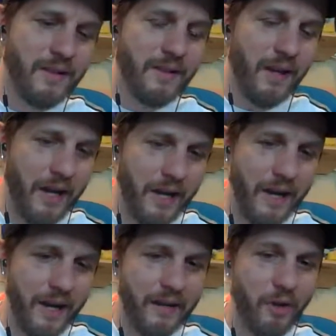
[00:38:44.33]
All
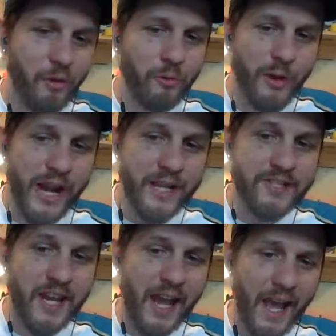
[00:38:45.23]
right, your
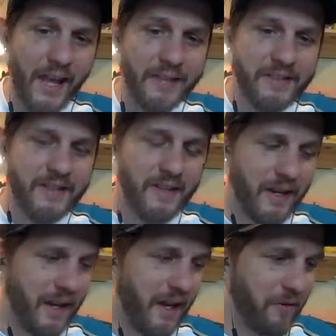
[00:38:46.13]
Rage Cast.
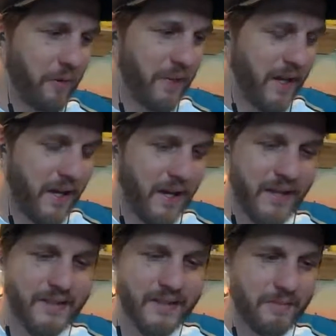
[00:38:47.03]
Everybody
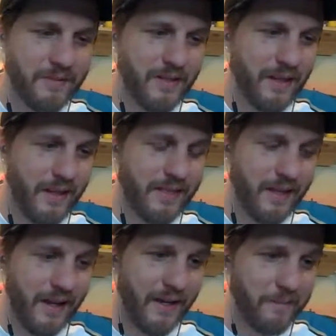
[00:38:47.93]
kind of seemed to like
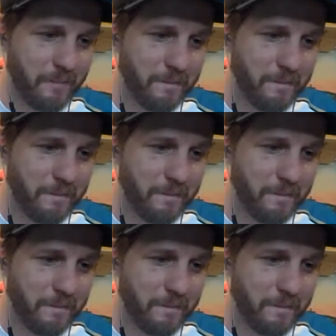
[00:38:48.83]
that.